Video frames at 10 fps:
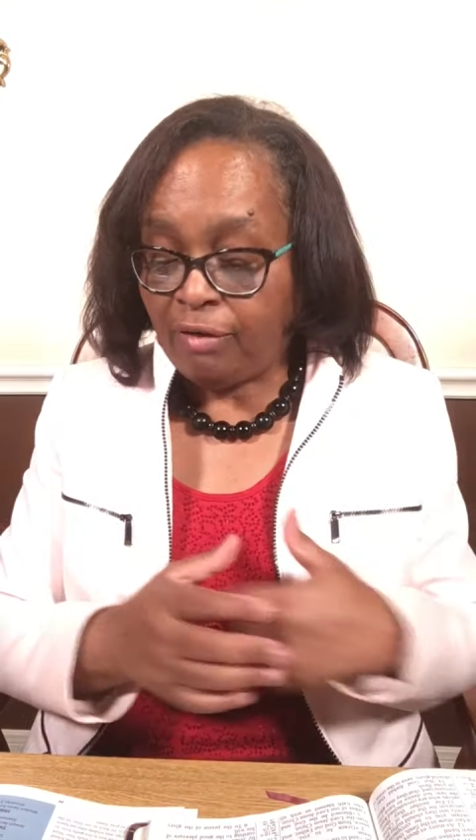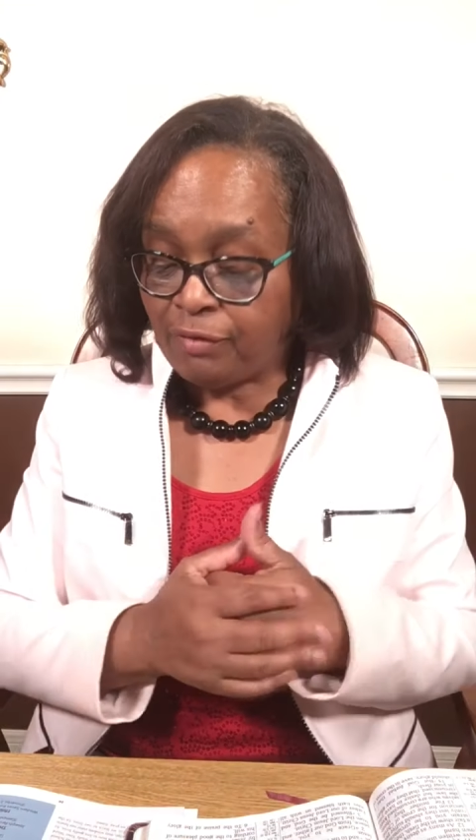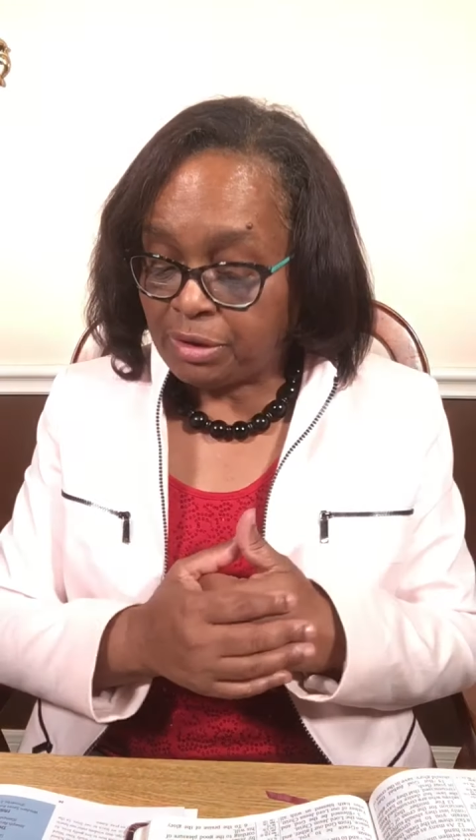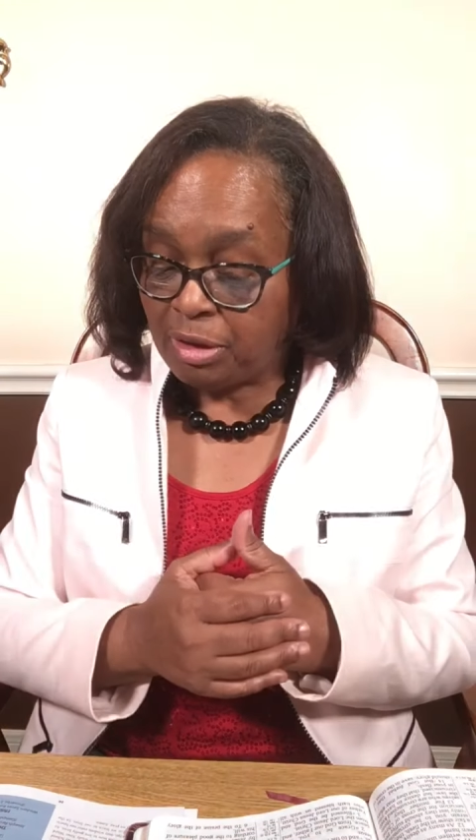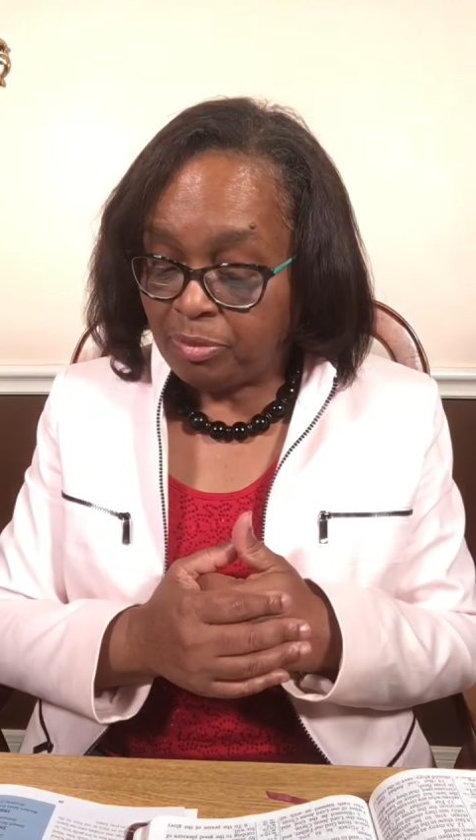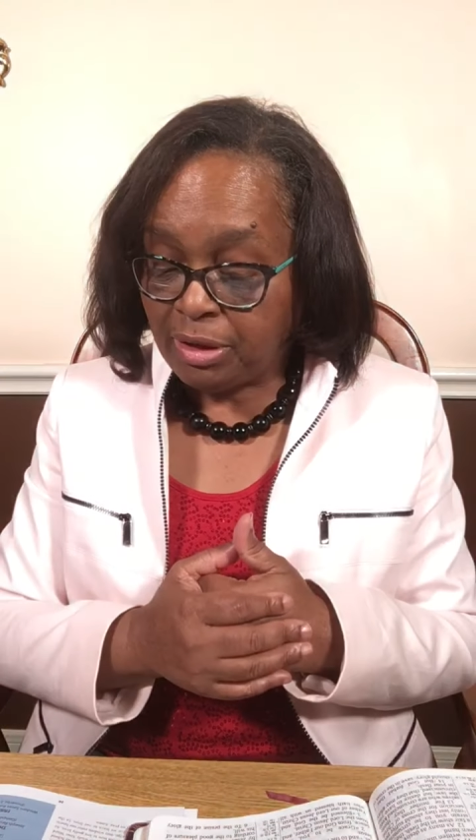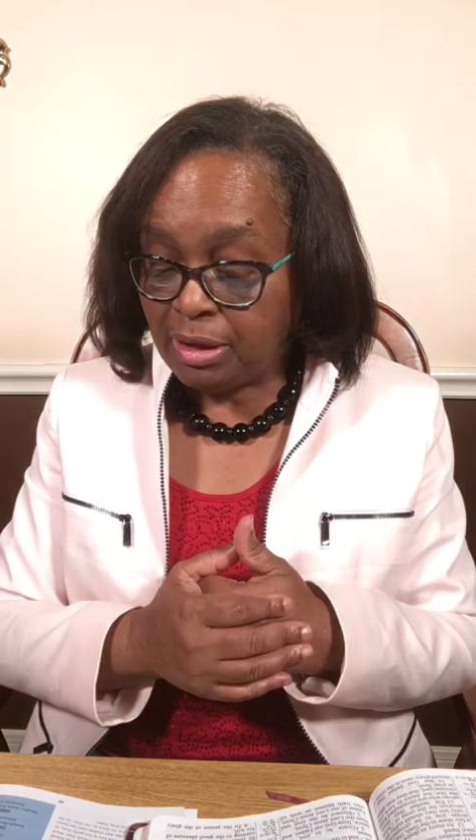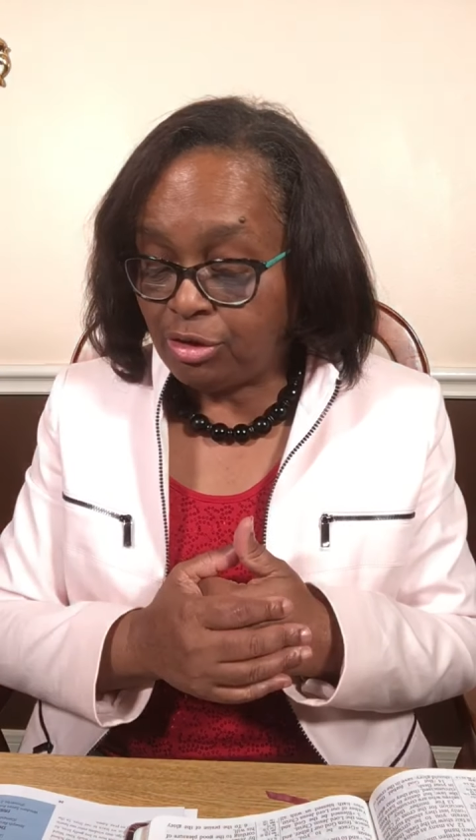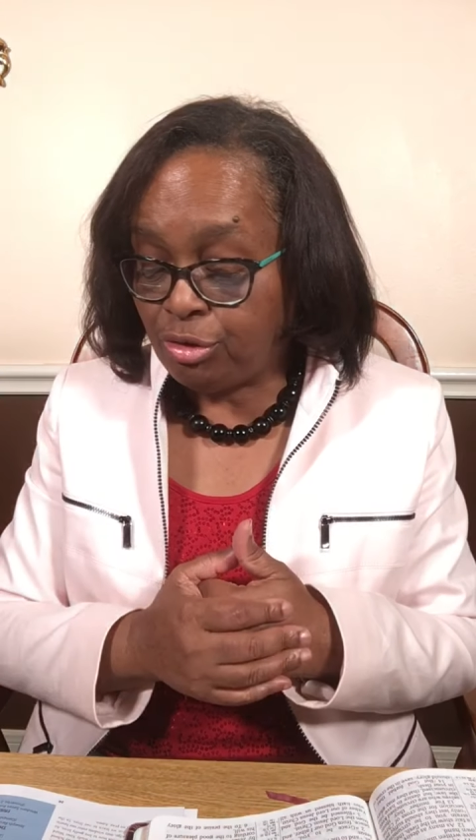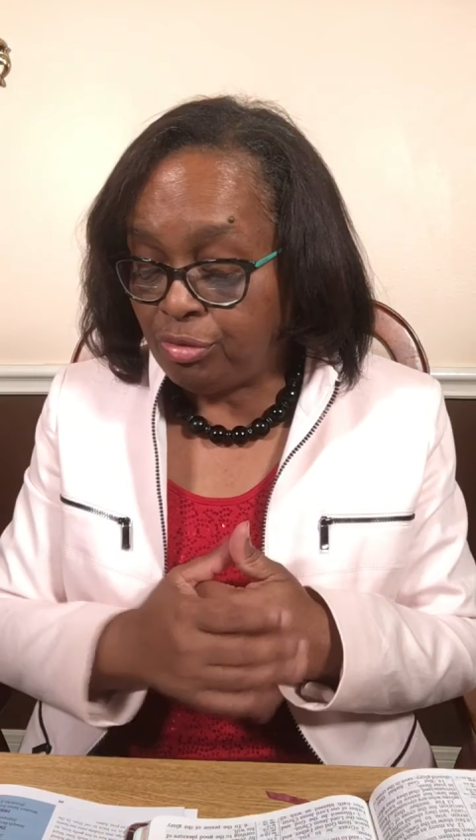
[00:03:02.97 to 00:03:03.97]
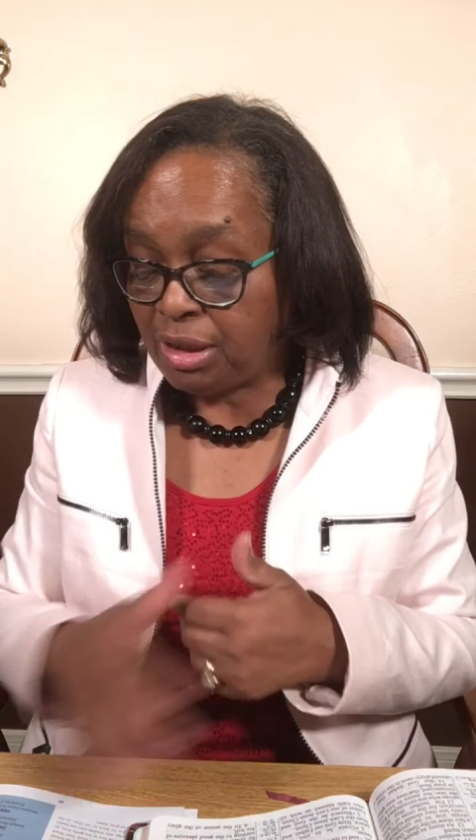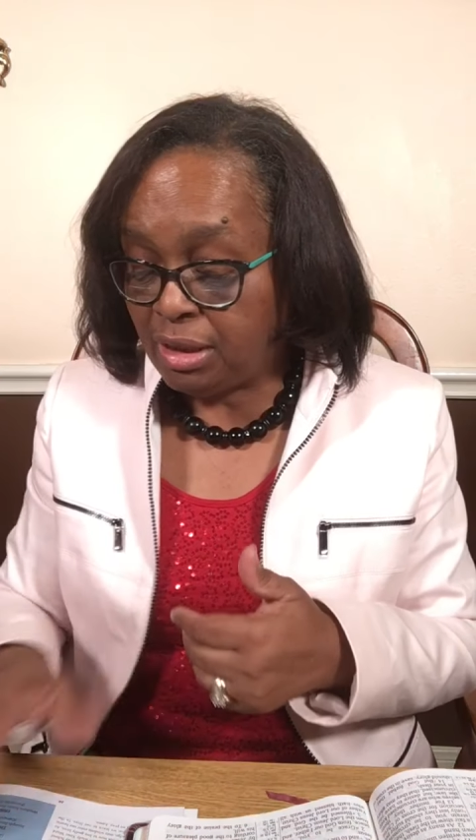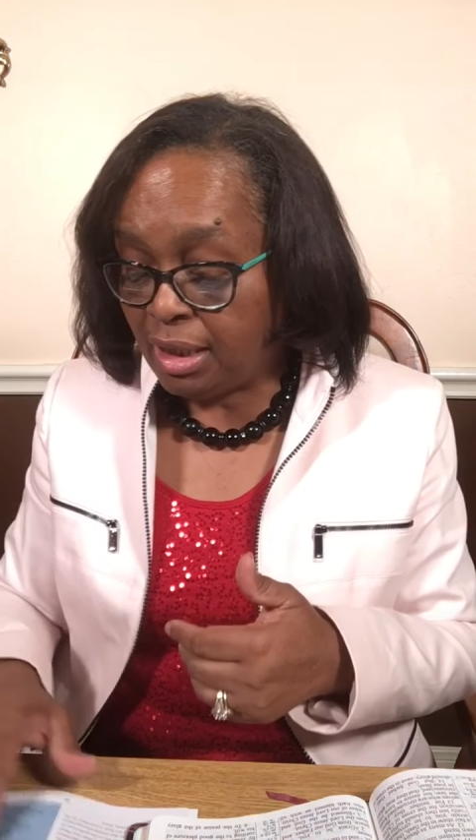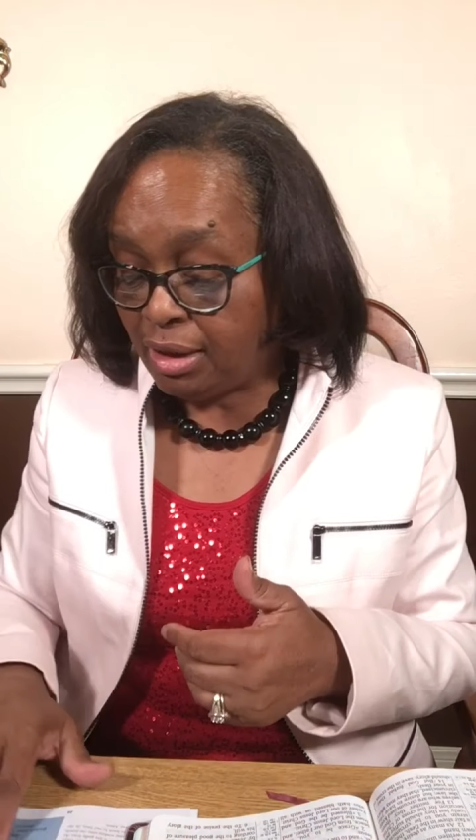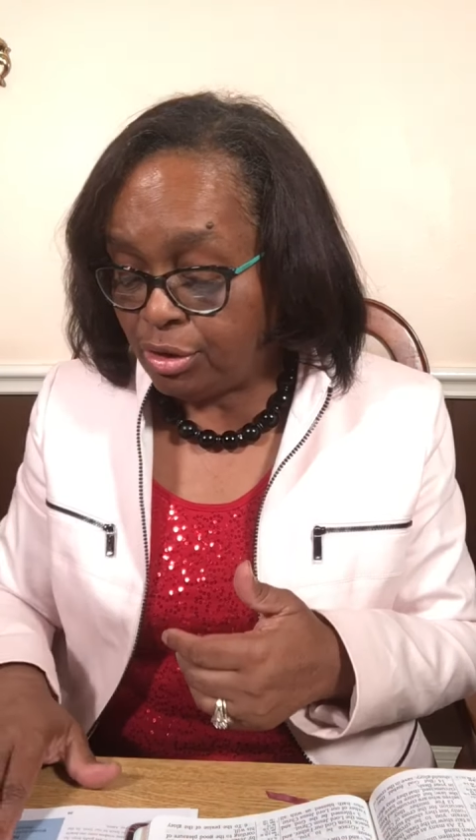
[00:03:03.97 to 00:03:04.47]
for something that you did
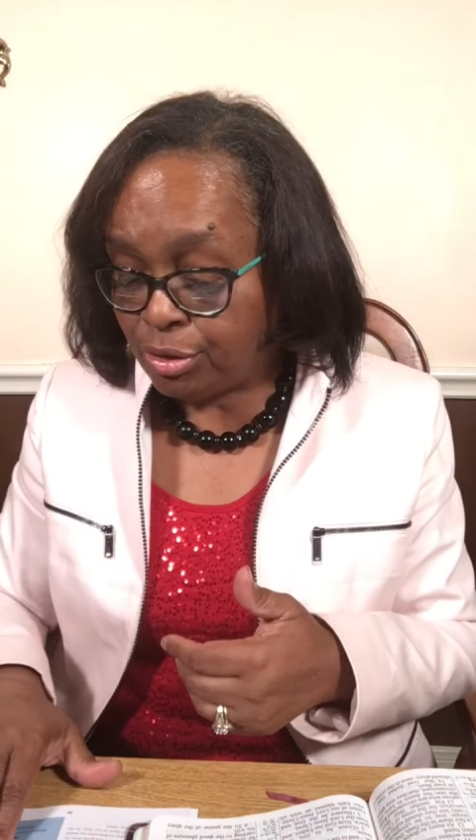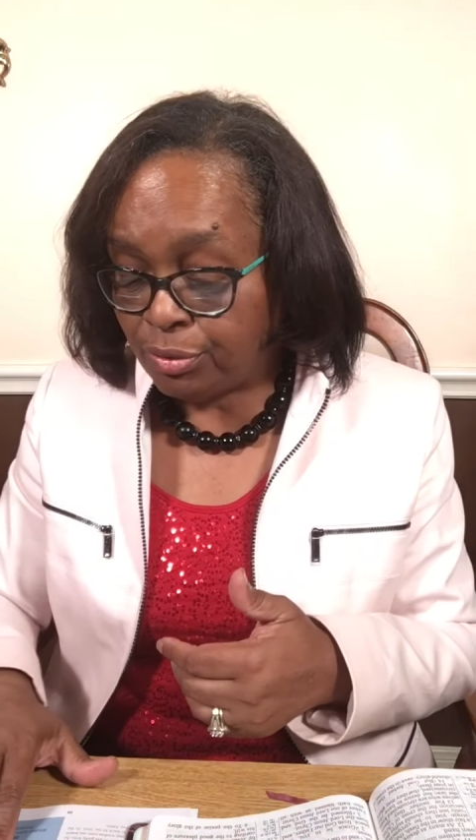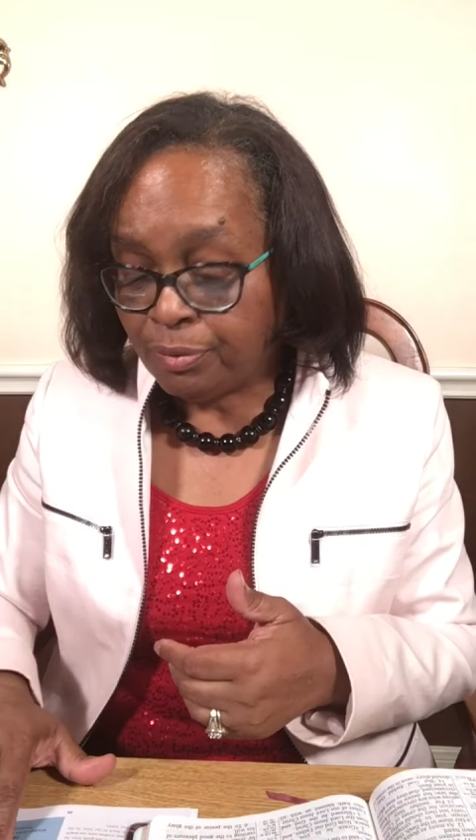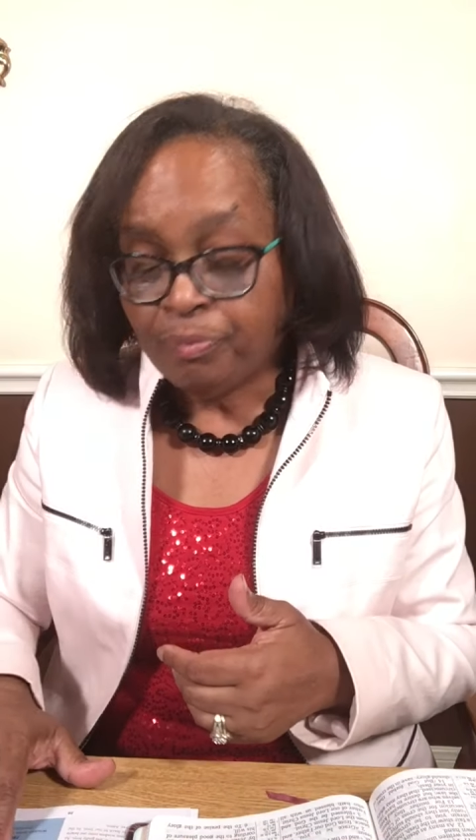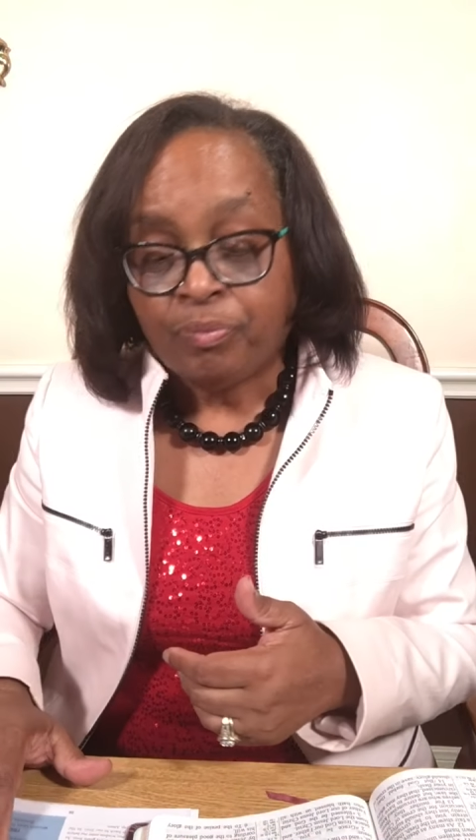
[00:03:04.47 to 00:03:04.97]
not do.